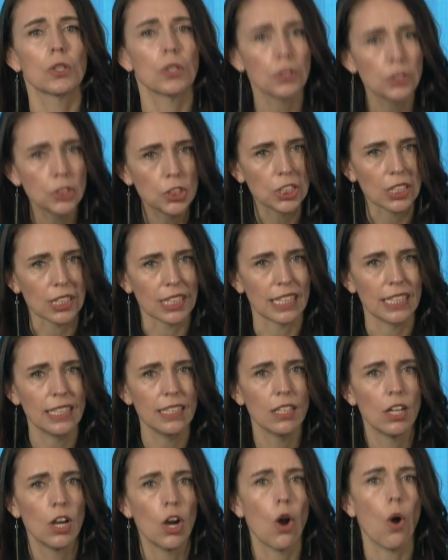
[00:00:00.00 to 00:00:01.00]

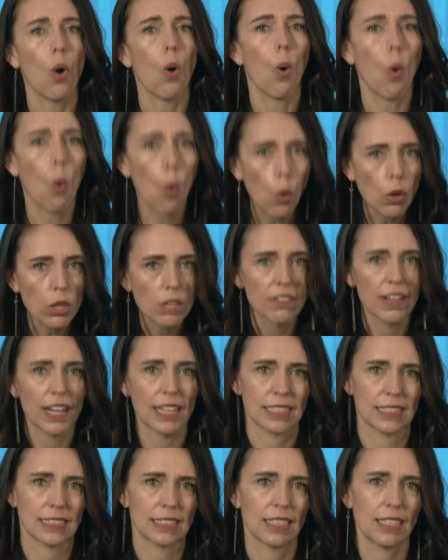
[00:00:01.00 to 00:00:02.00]
Crucially, all of
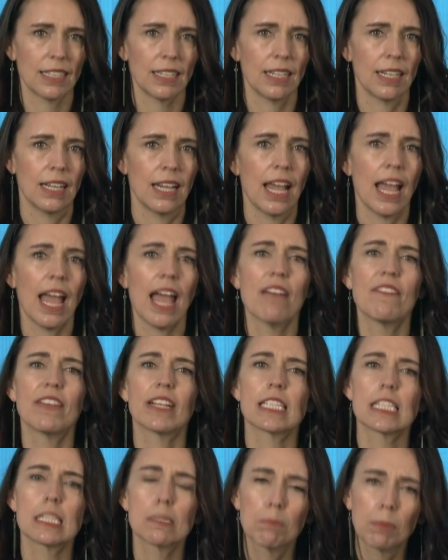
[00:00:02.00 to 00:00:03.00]
us
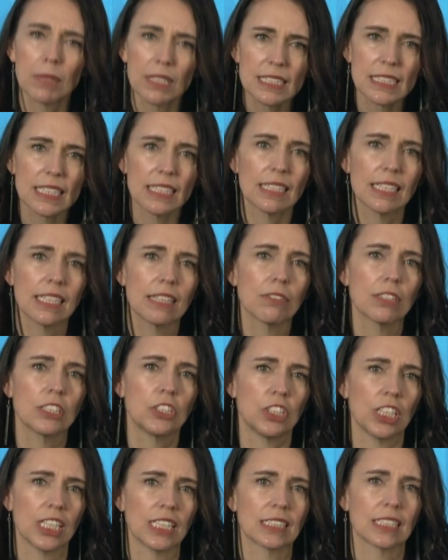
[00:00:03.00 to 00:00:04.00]
have explicitly
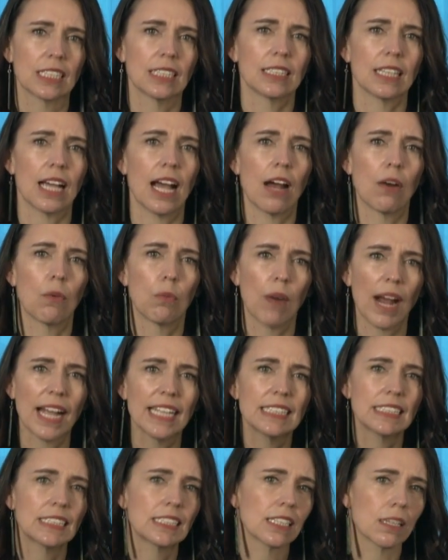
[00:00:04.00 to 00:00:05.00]
rejected a
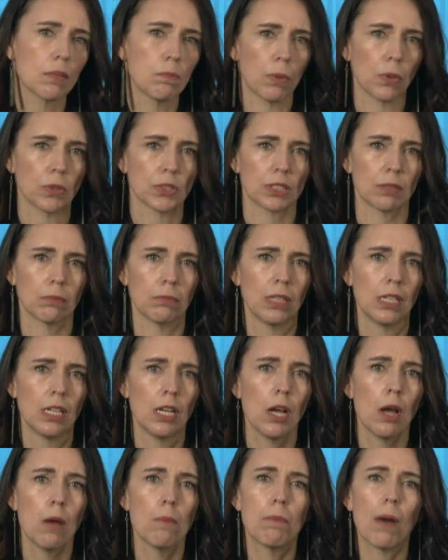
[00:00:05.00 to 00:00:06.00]
race to the bottom
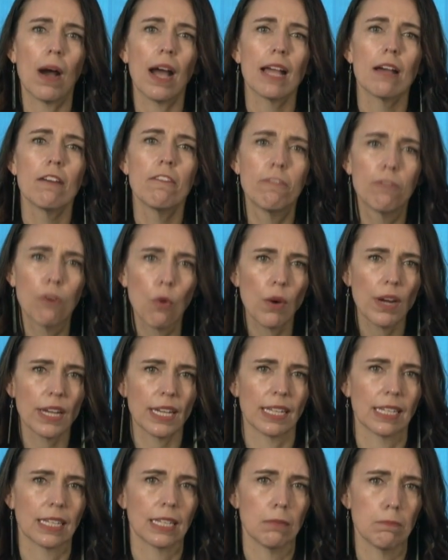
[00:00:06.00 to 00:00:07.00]
by
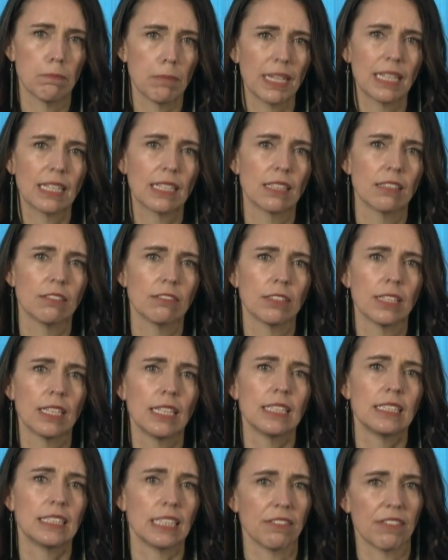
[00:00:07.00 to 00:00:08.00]
avoiding competitive
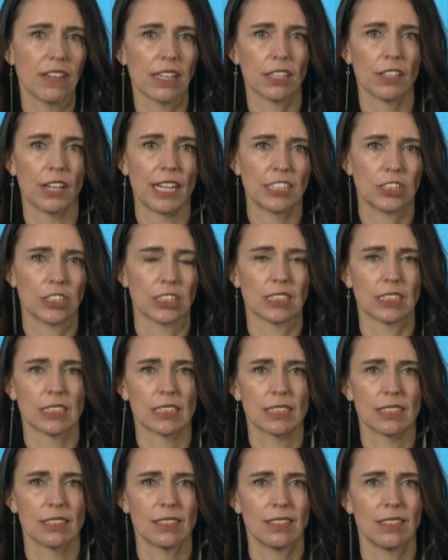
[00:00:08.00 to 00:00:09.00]

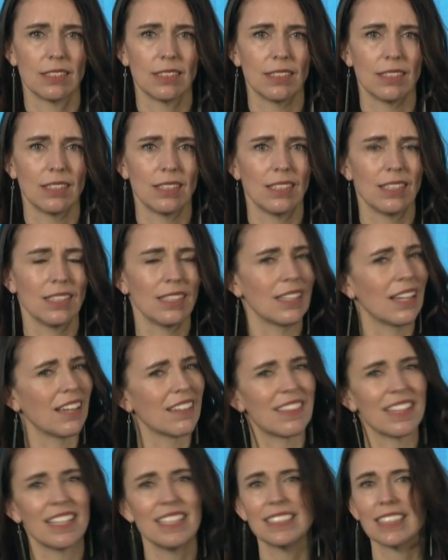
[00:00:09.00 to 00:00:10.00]
devaluations.
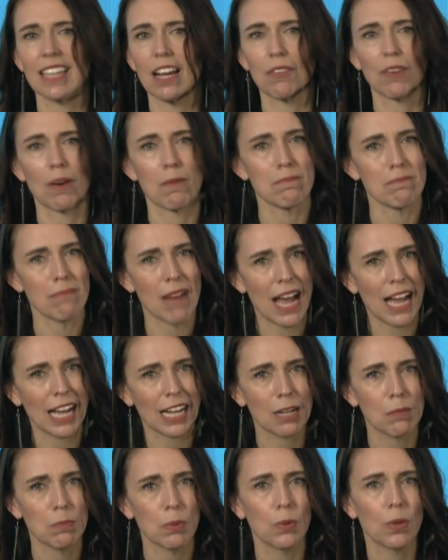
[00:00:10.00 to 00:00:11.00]
Now, these are
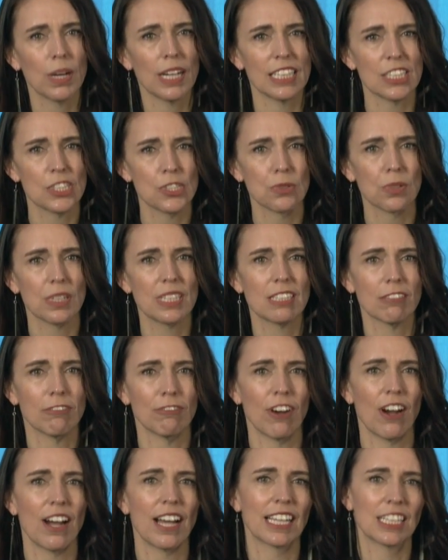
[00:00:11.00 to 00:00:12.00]
remarkable history
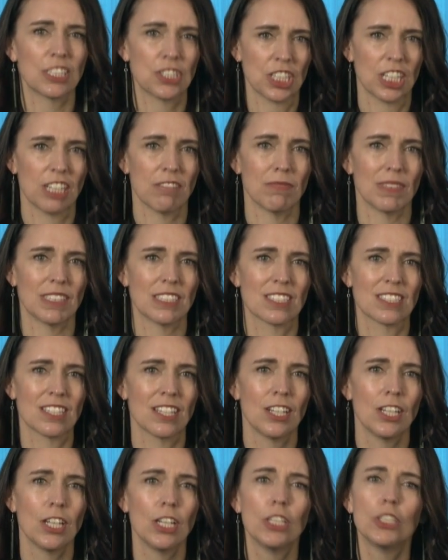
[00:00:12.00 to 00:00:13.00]
defying
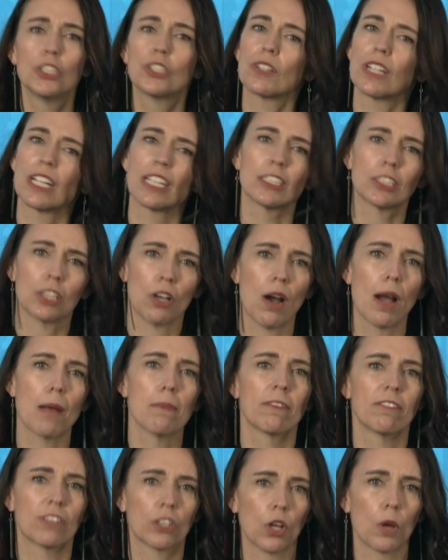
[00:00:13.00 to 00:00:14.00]
achievements during a
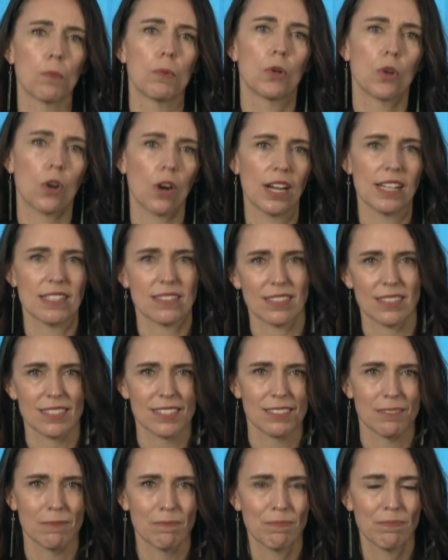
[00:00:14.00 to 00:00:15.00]
time of global
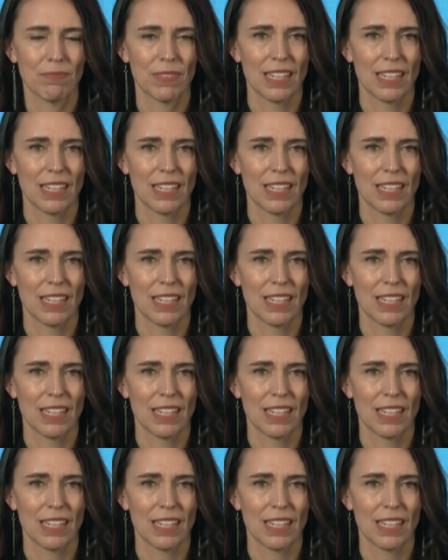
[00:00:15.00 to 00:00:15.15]
crisis.